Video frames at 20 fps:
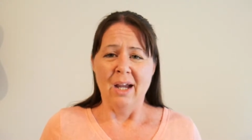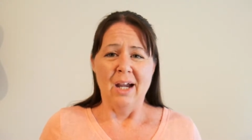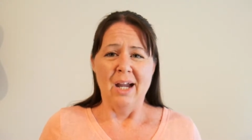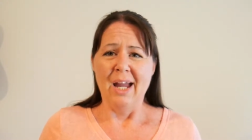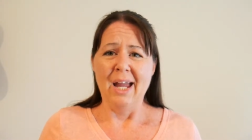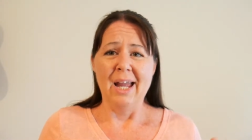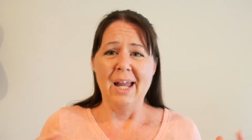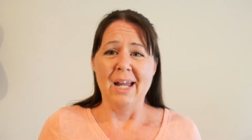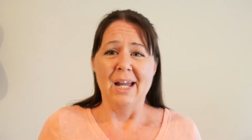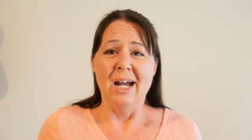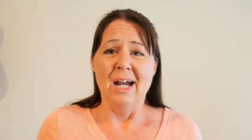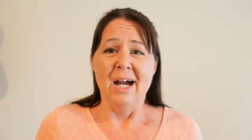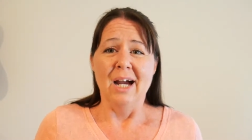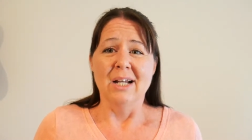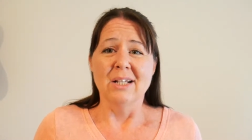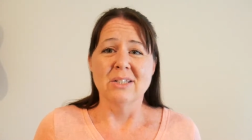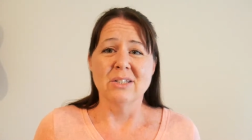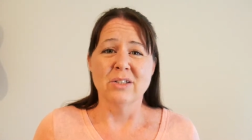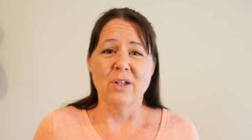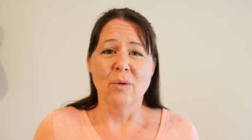hey,
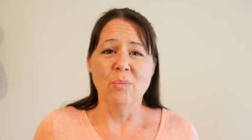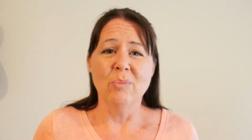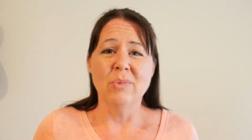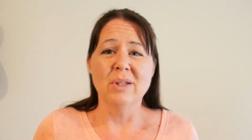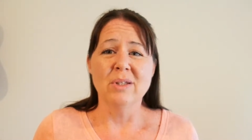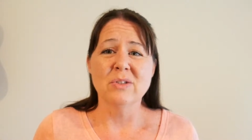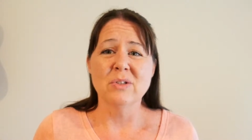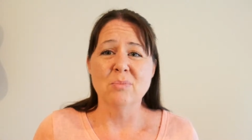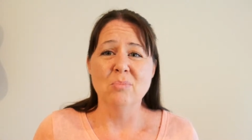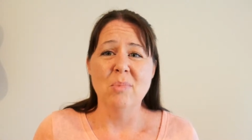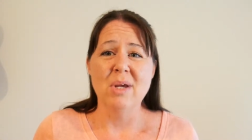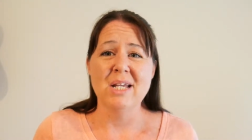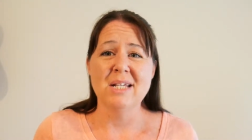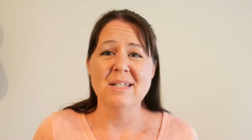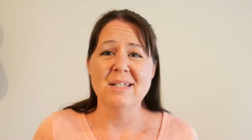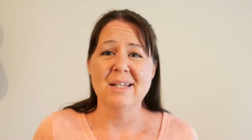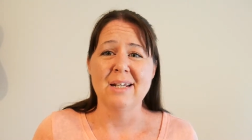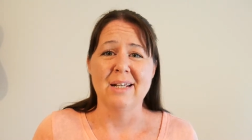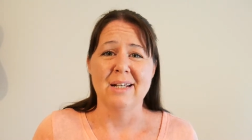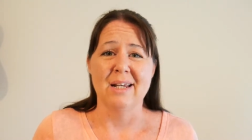something's
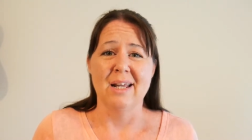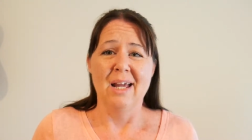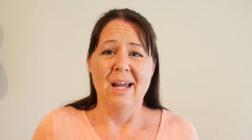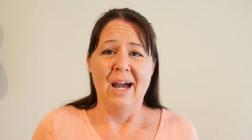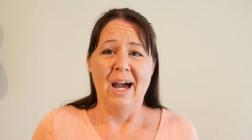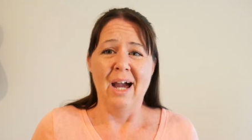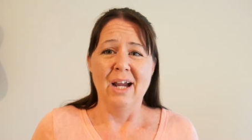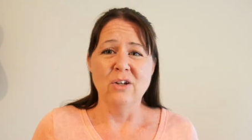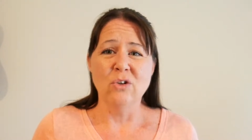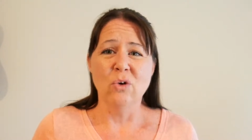missing. I